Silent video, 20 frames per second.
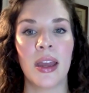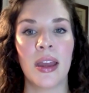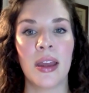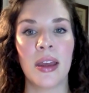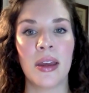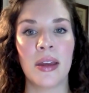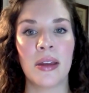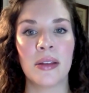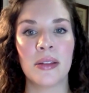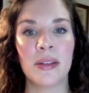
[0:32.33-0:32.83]

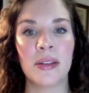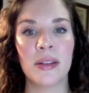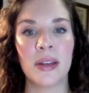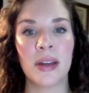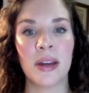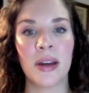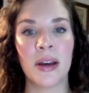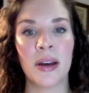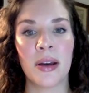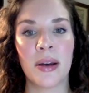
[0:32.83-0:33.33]
And
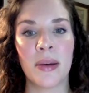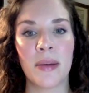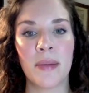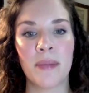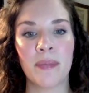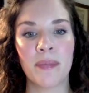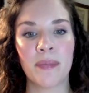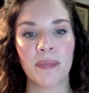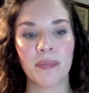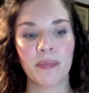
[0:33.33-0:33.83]

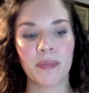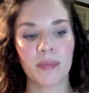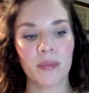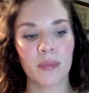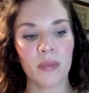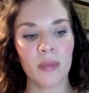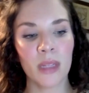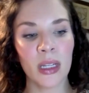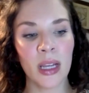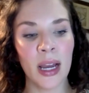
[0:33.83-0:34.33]

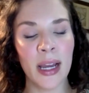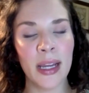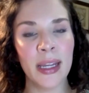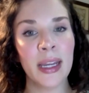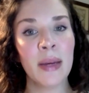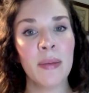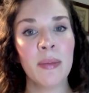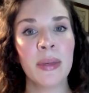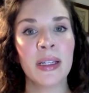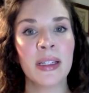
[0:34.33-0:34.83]
I
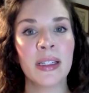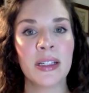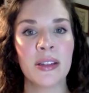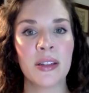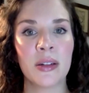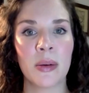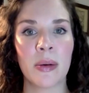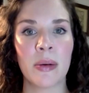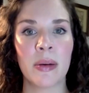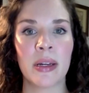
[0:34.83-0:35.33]
am a
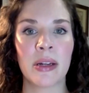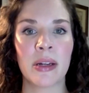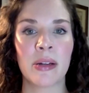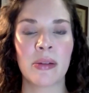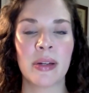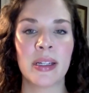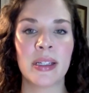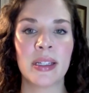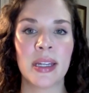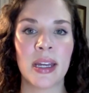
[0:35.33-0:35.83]
literary
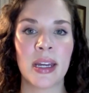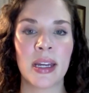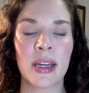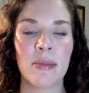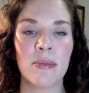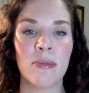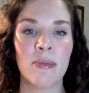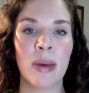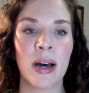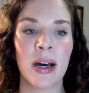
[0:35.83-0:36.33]

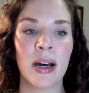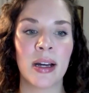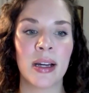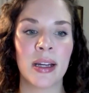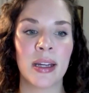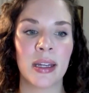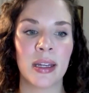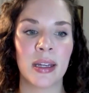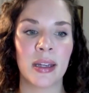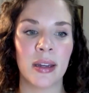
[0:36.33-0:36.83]
critic
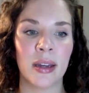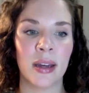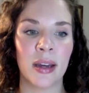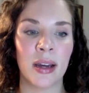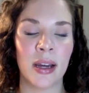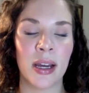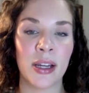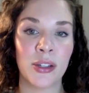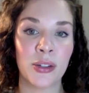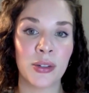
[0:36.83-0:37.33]
by
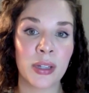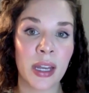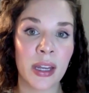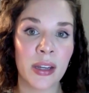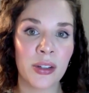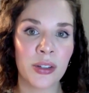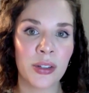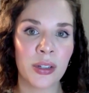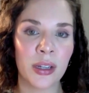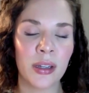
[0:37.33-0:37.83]

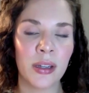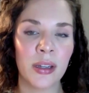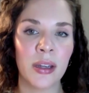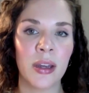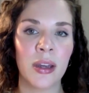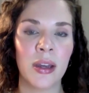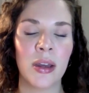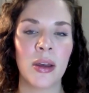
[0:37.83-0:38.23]
education,